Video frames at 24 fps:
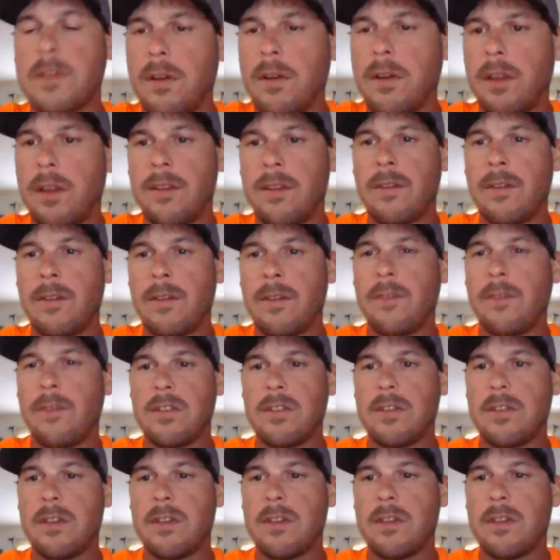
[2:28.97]
and all that stuff
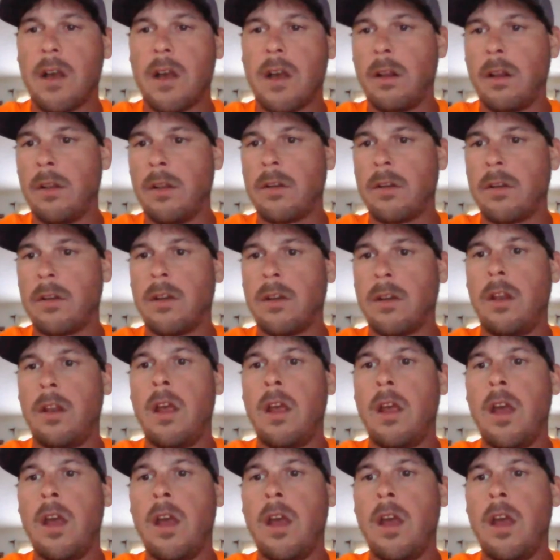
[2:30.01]
is not going to look good.